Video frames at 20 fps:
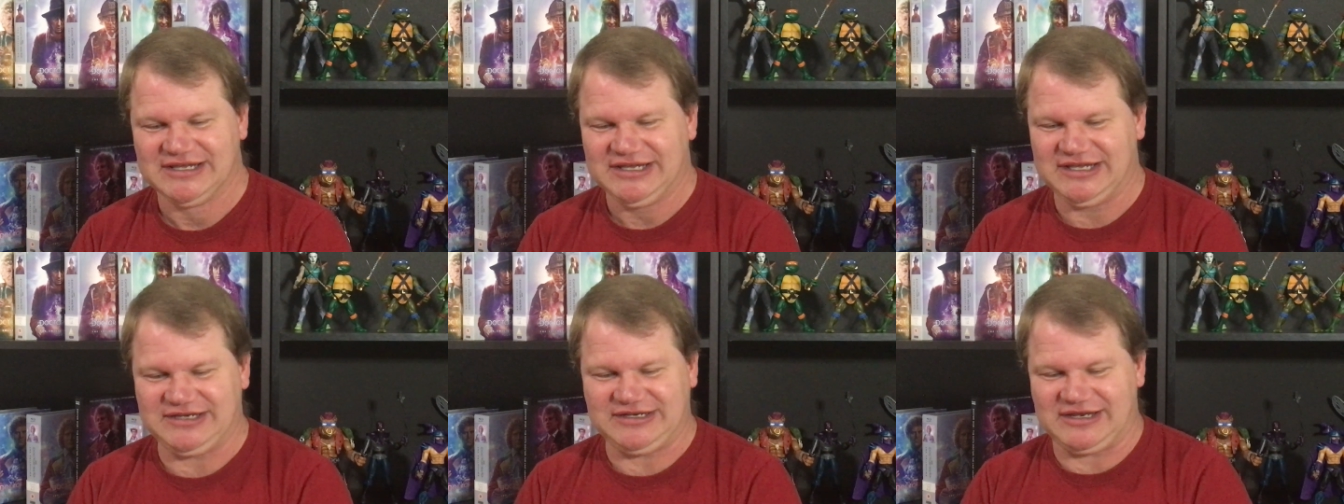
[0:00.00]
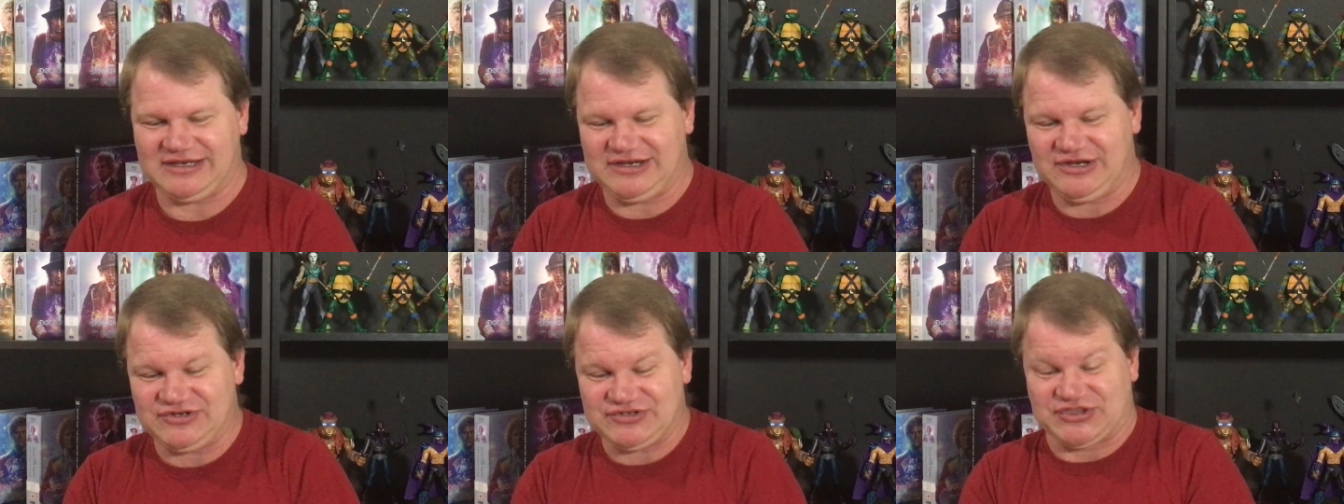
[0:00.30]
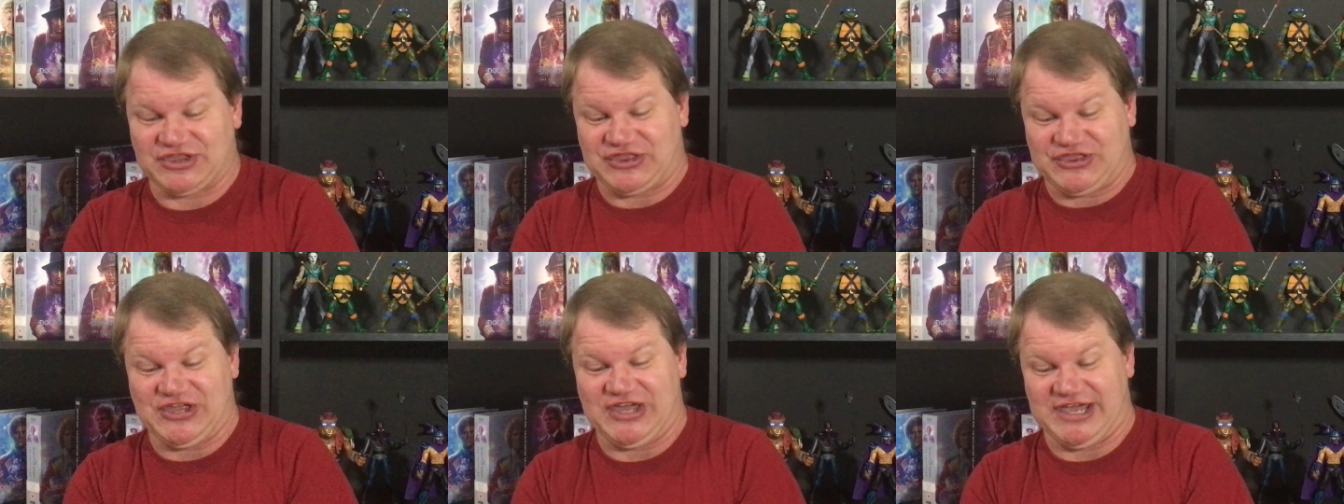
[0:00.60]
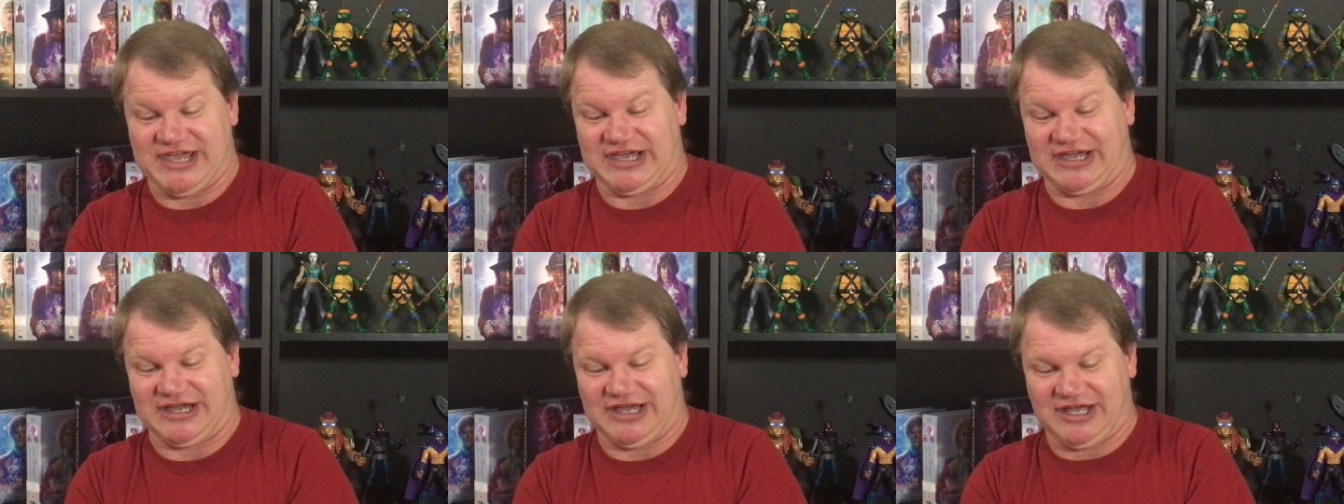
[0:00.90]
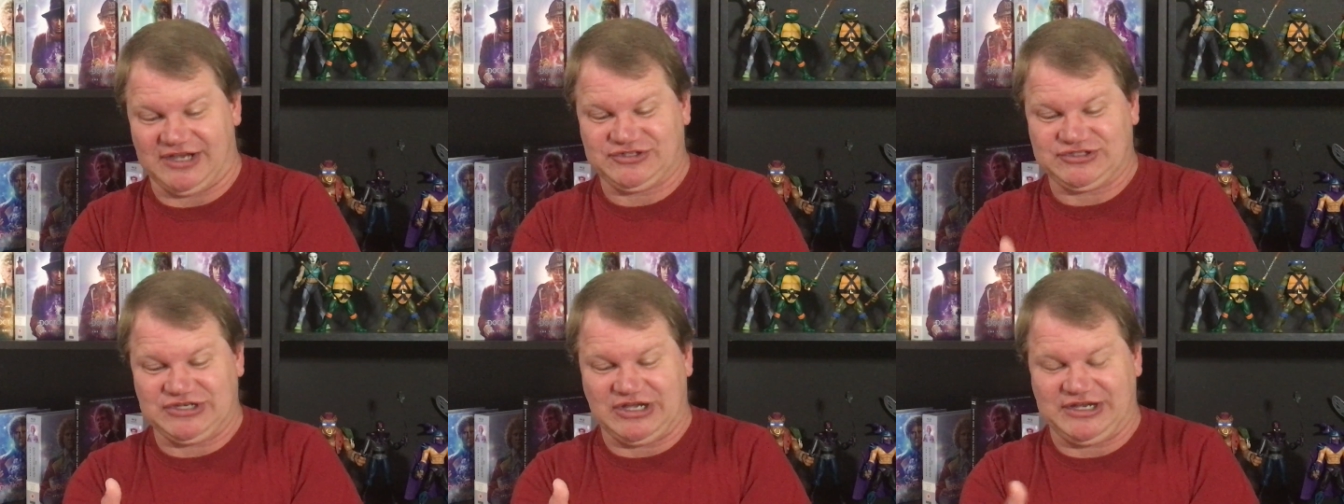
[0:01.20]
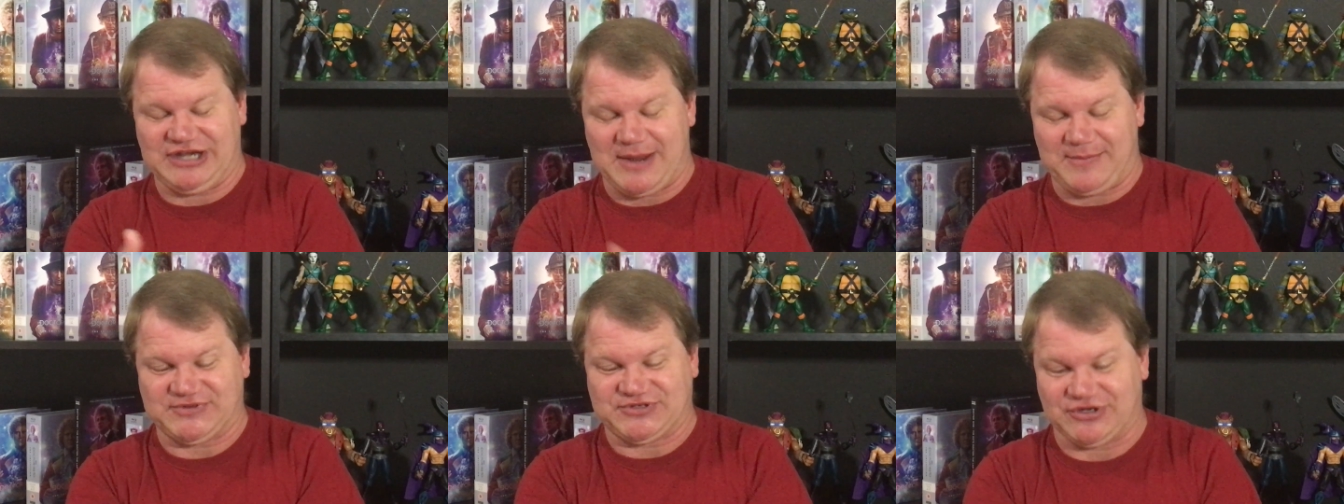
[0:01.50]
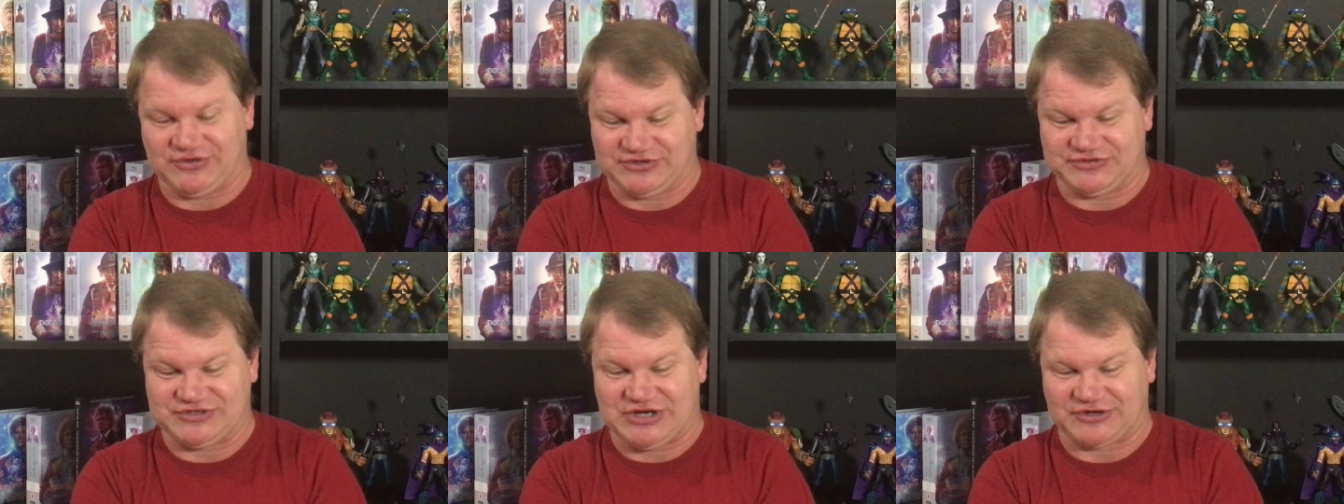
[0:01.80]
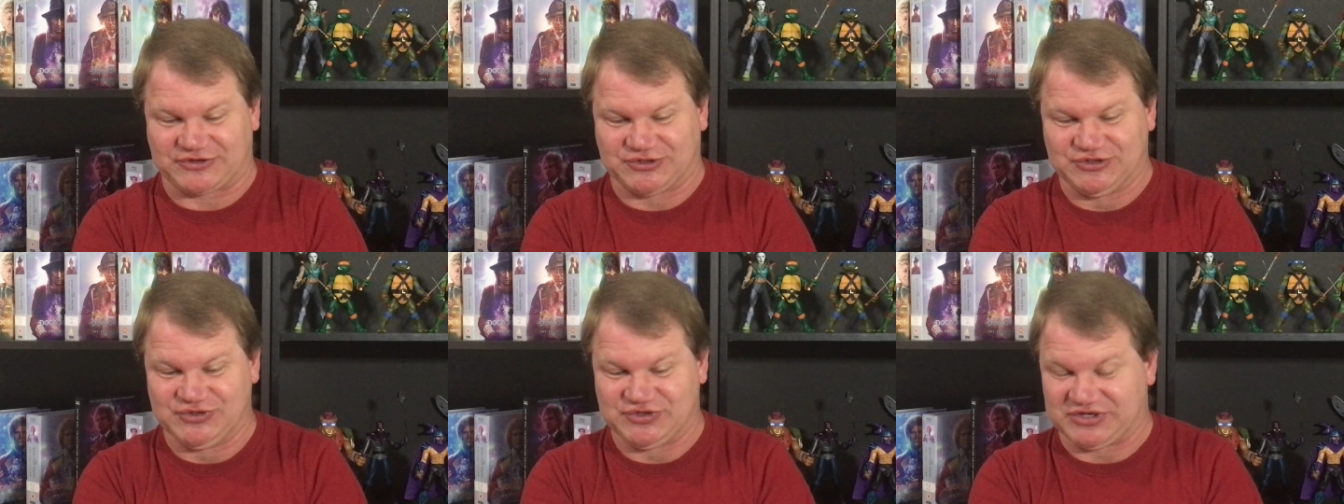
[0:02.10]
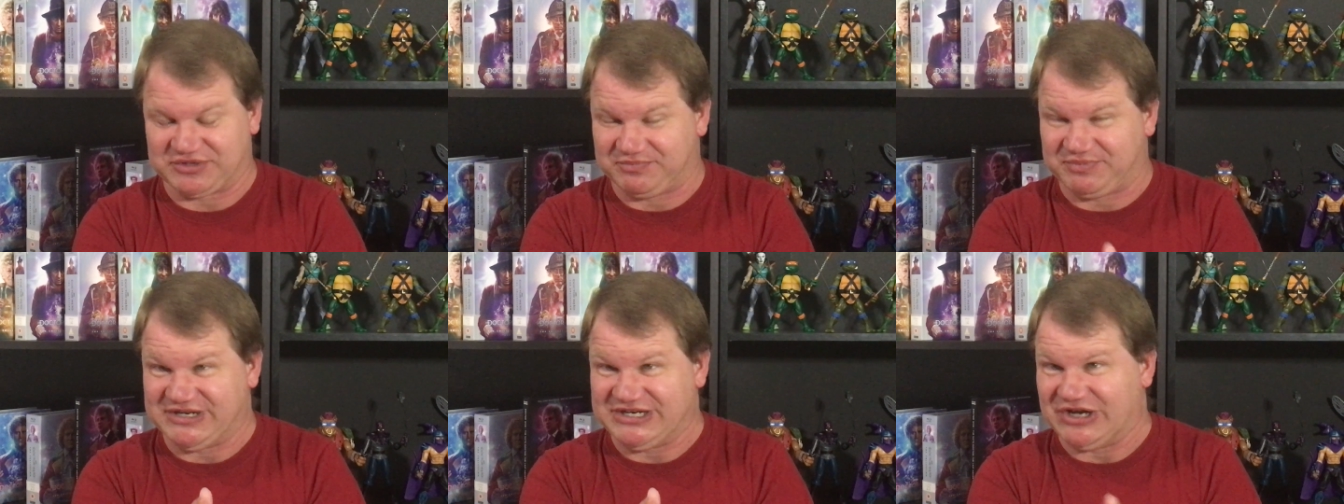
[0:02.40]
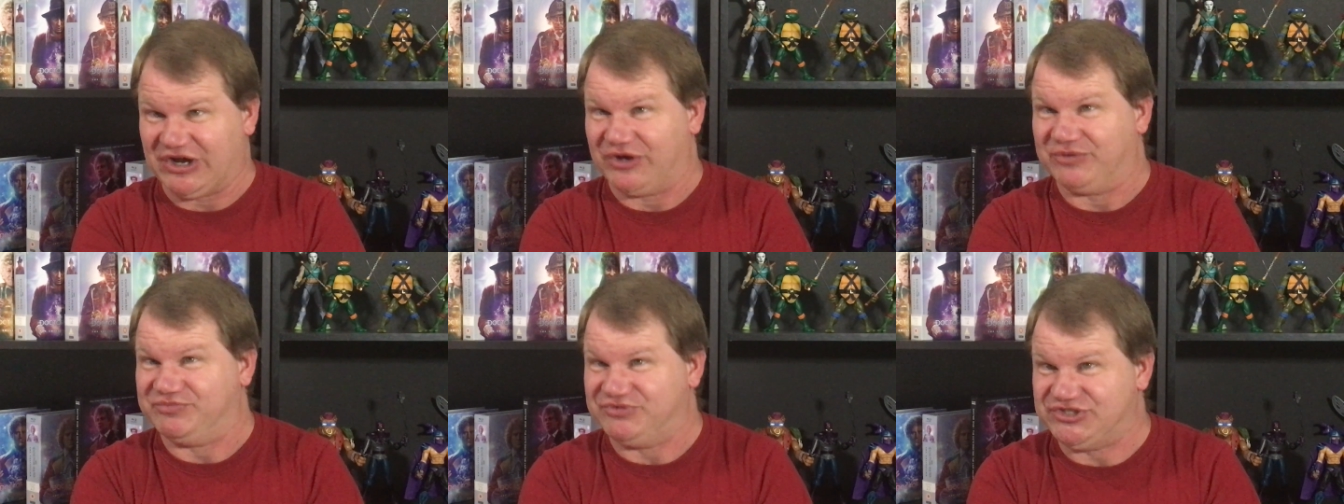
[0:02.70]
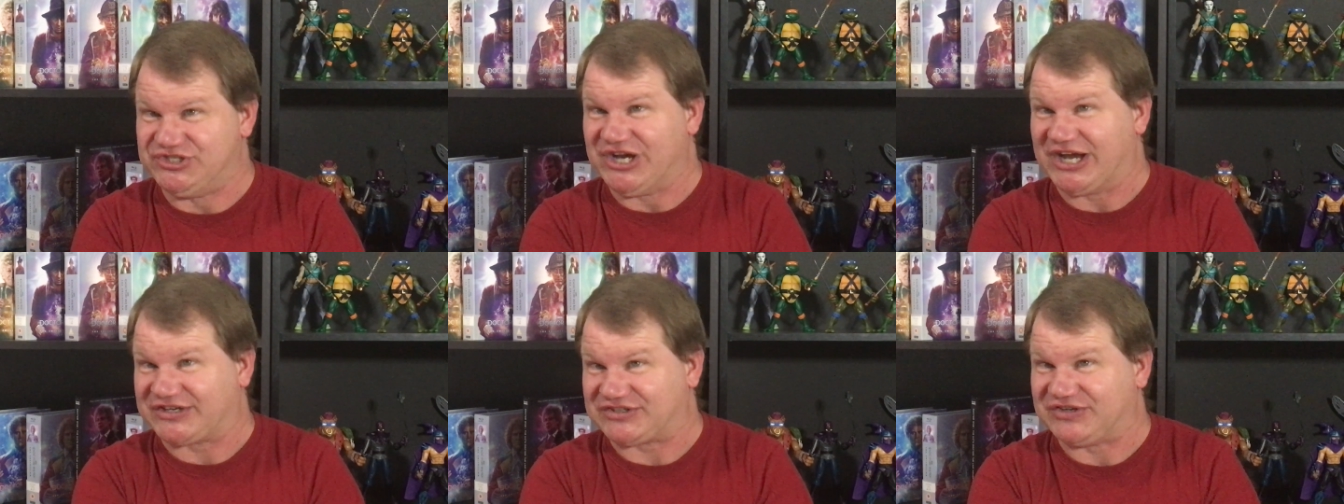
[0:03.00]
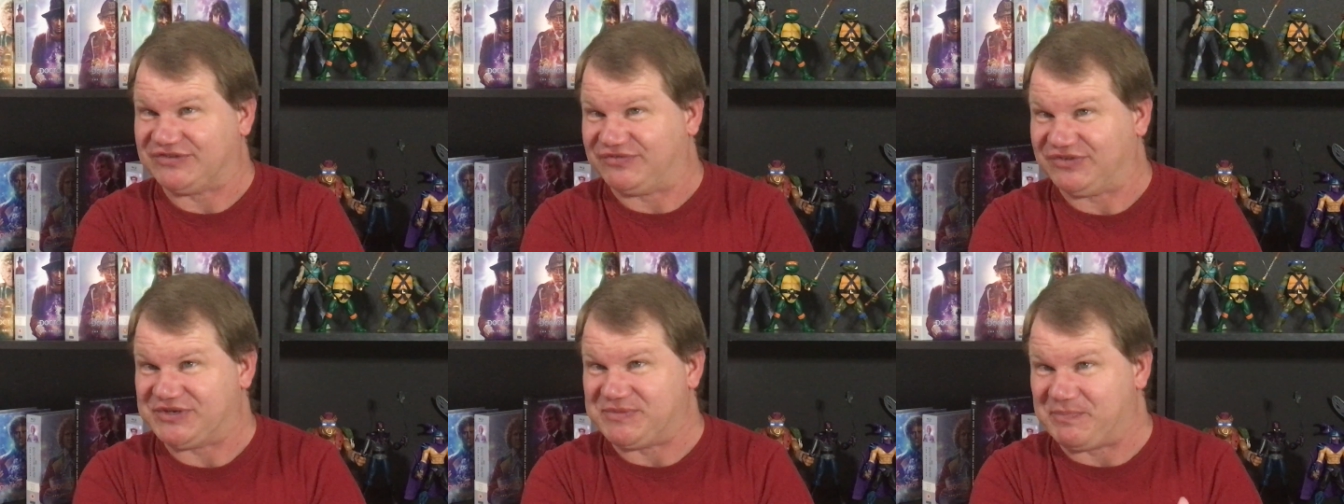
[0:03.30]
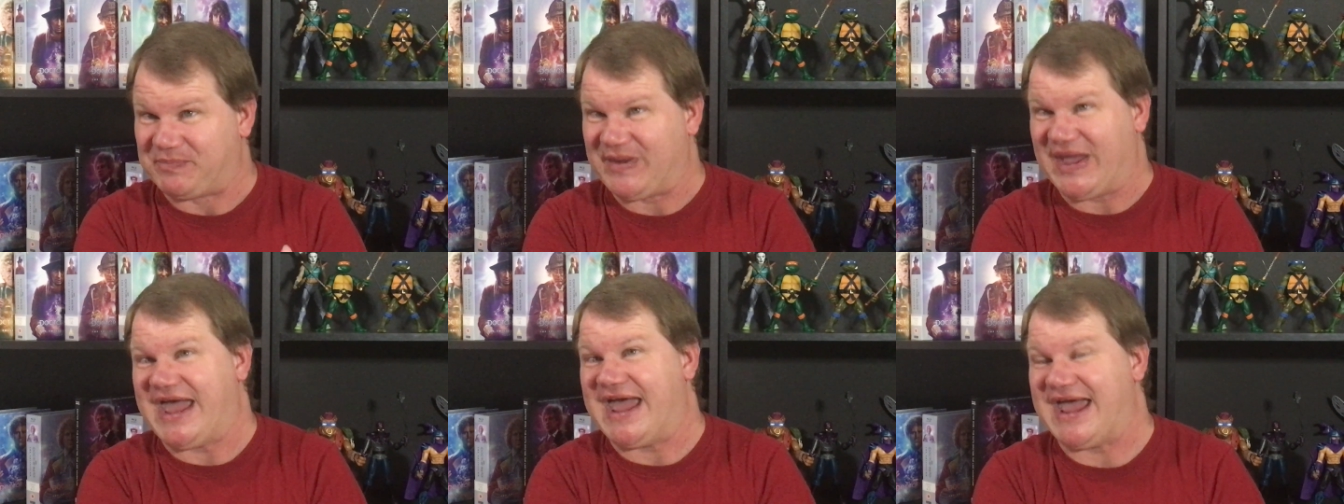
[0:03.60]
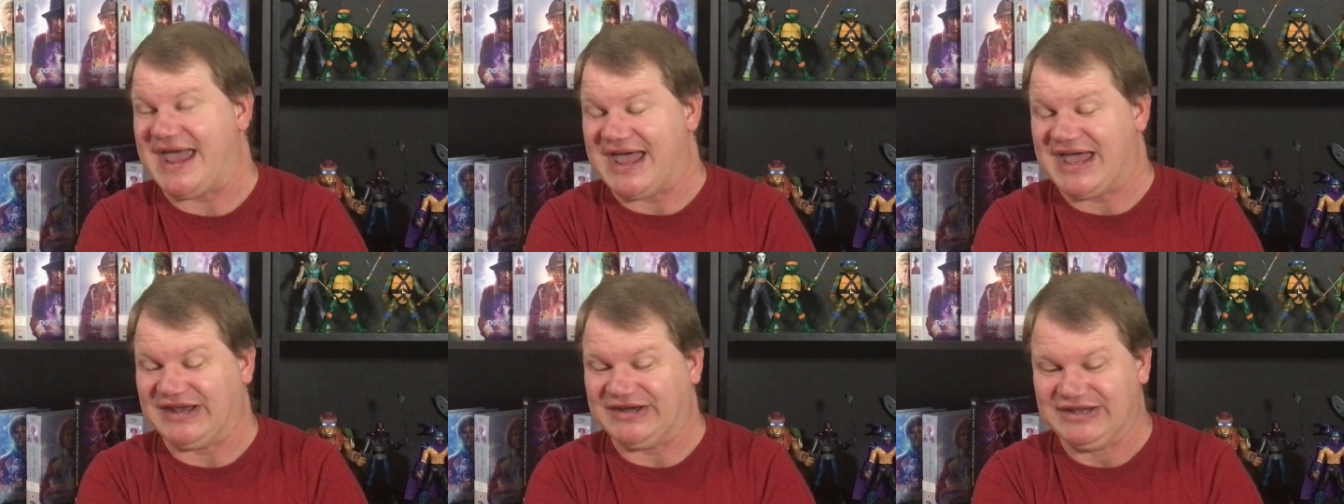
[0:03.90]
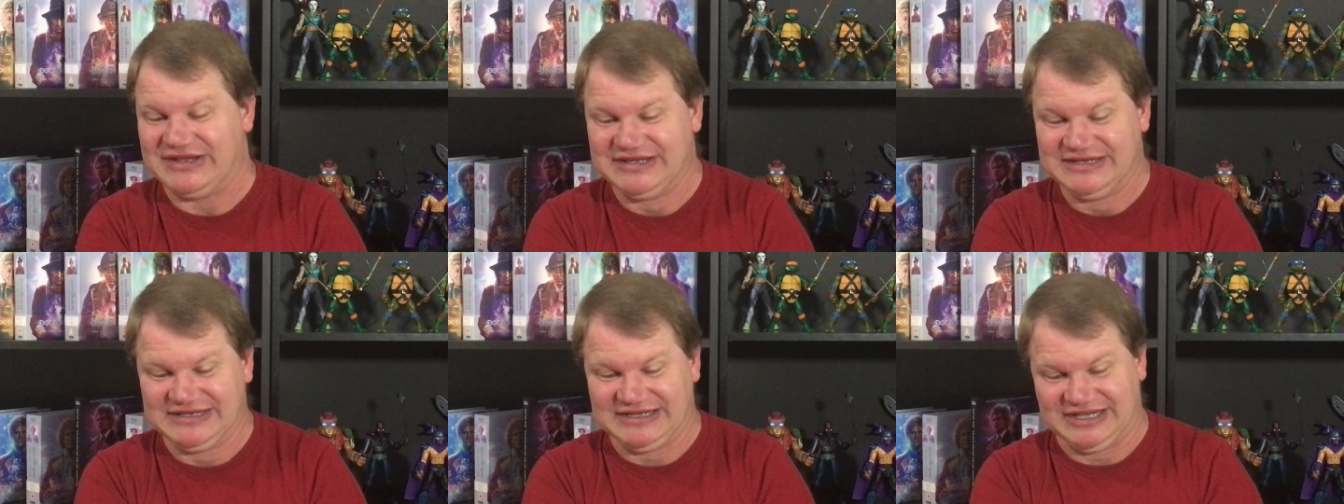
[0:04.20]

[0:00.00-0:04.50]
And here's the thing, an episode of Doctor Who can be objectively bad